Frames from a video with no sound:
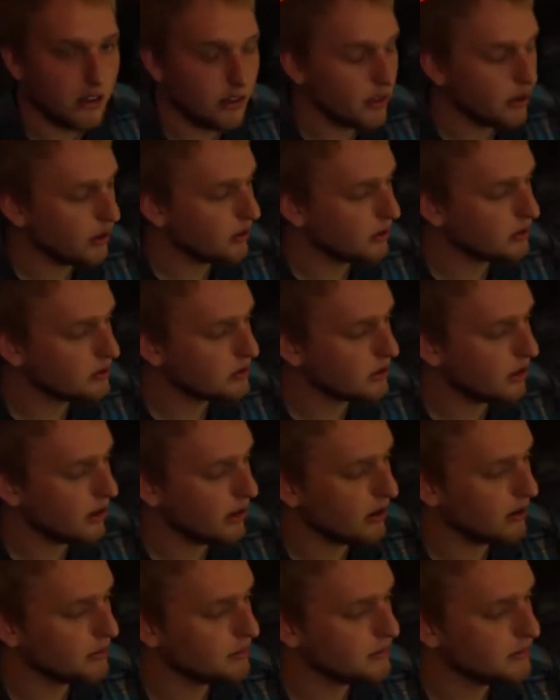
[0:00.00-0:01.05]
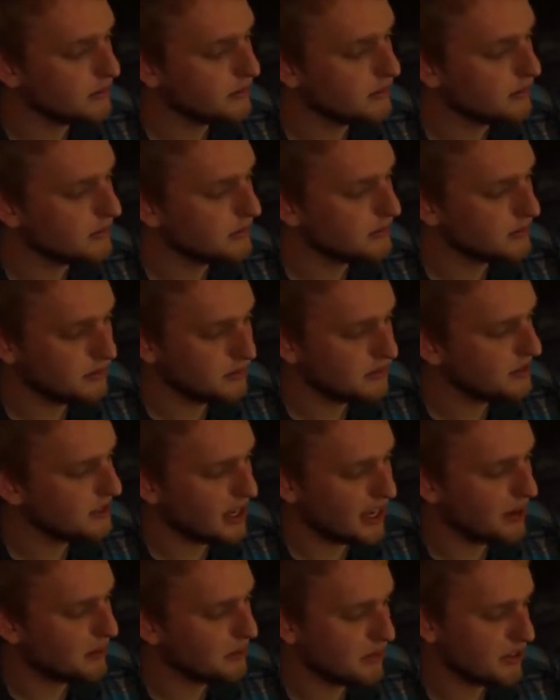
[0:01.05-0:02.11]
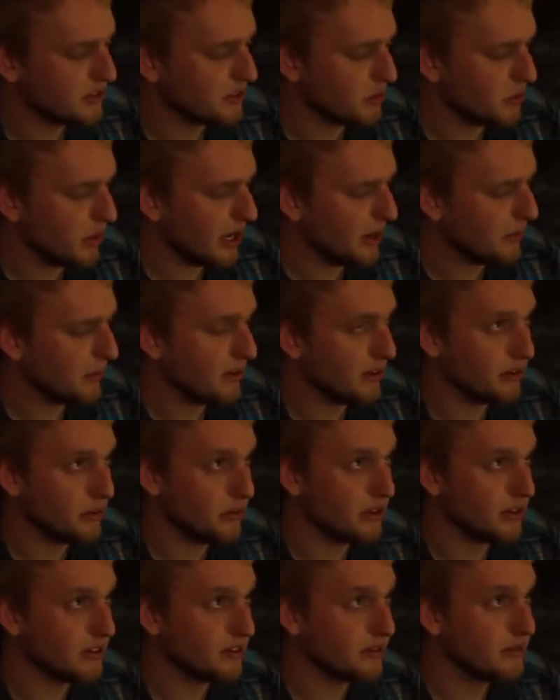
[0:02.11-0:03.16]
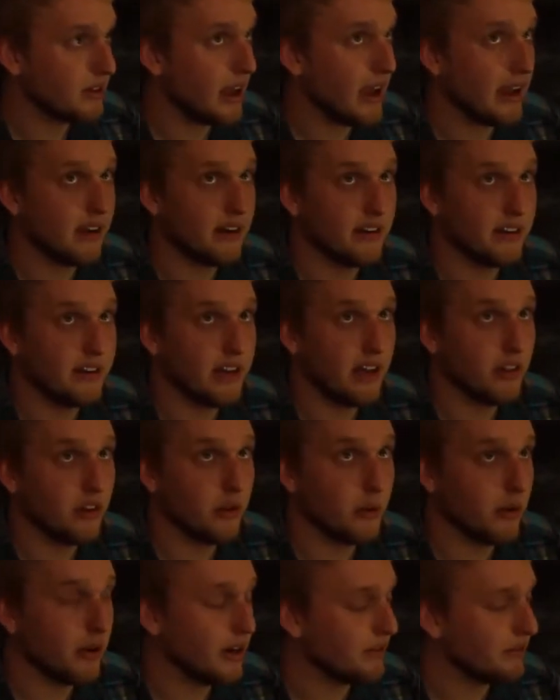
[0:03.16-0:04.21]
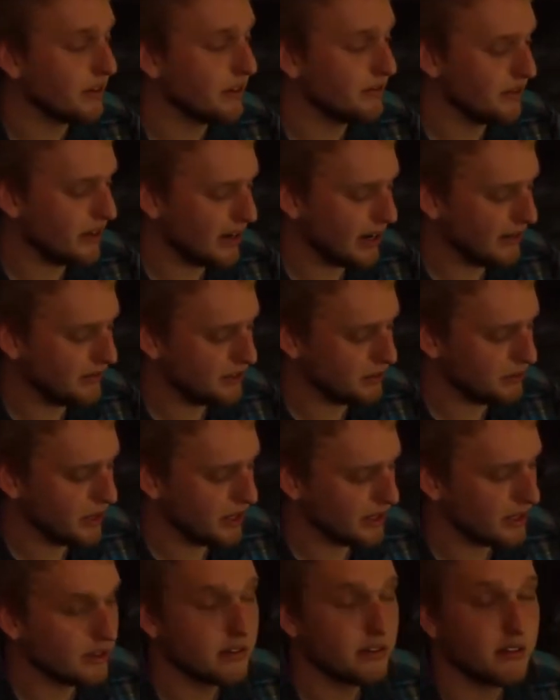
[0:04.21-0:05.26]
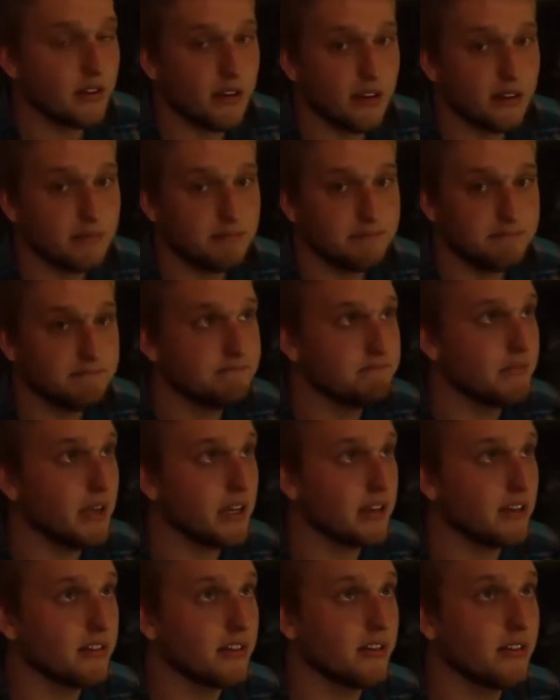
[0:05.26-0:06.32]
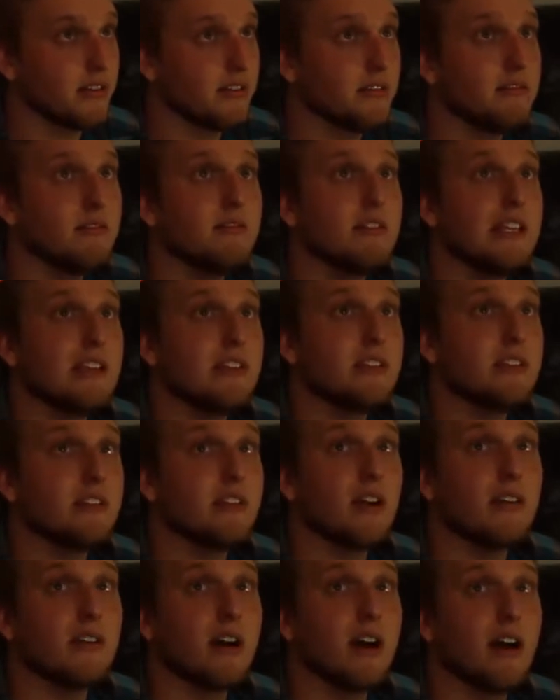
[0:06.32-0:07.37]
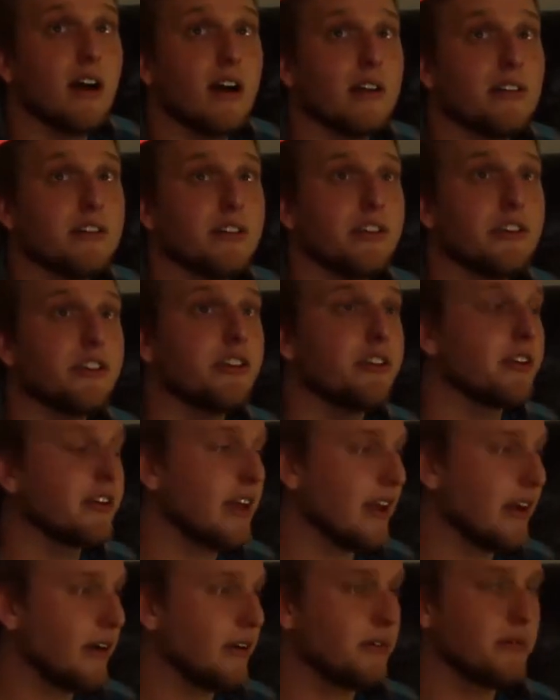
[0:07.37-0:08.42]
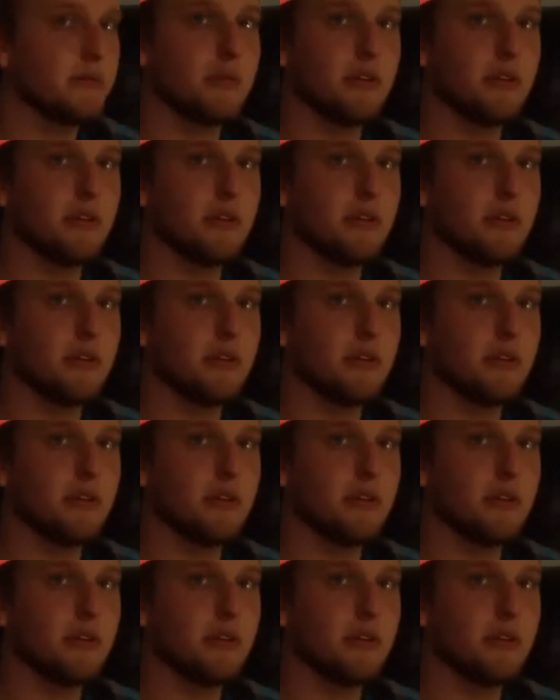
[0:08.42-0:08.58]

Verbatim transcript: Those are same as the white ones, we just added a yellow one every five to make, um, make it a little easier on the eyes easier to count.